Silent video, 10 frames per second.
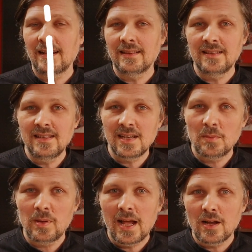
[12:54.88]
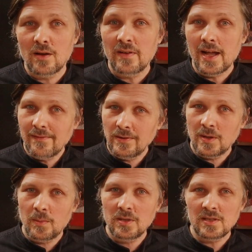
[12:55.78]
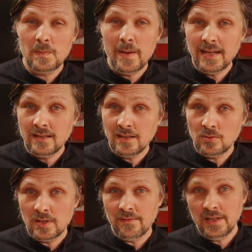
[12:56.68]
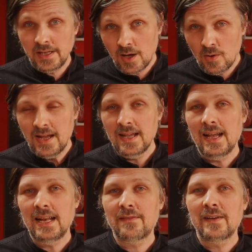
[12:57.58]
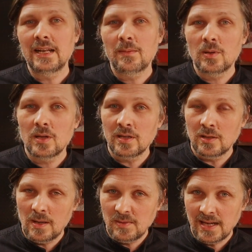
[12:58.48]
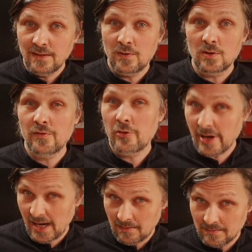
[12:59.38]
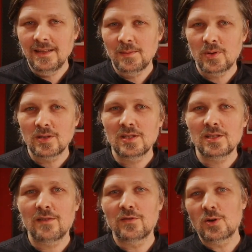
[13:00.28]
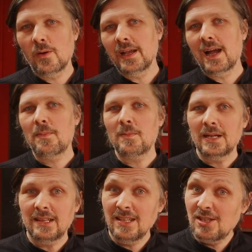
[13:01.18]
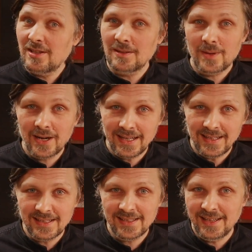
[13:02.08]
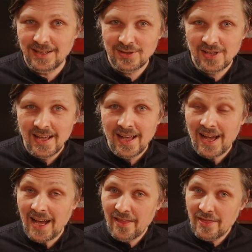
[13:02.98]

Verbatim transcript: and the design plan of every robot is baked into the video and available on the website for free. In the process of growing up my digital marketing skills, I